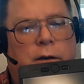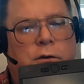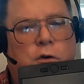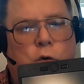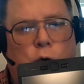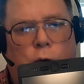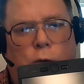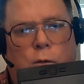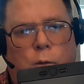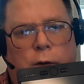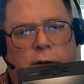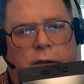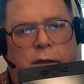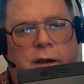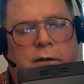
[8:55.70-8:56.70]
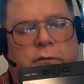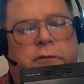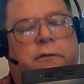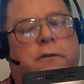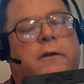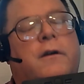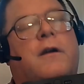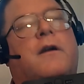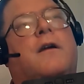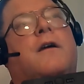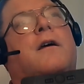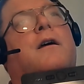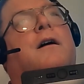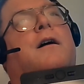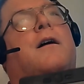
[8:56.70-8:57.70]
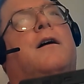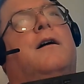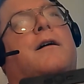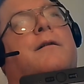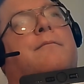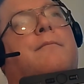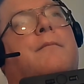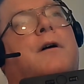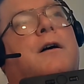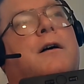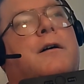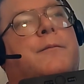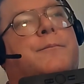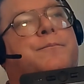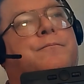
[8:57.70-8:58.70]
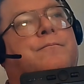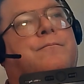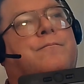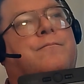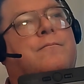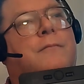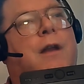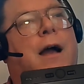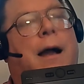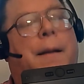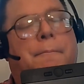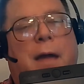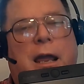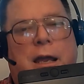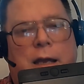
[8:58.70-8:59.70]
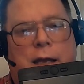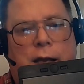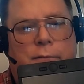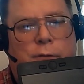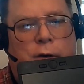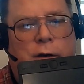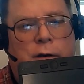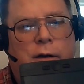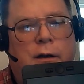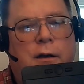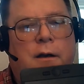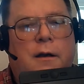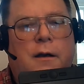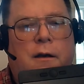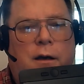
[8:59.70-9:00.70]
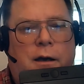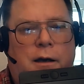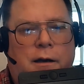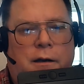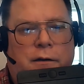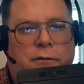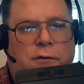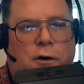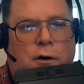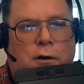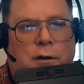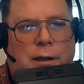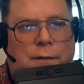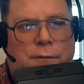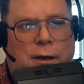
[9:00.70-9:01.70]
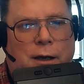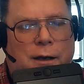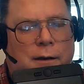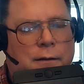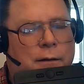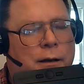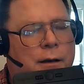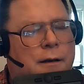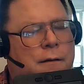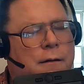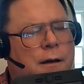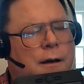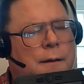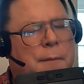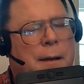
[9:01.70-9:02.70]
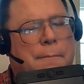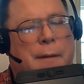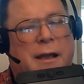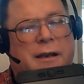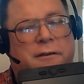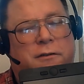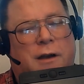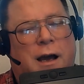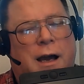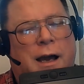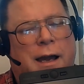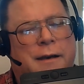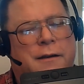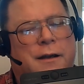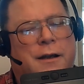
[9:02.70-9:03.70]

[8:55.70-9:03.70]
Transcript: doodle with this. I may even start leaving it on my bedside.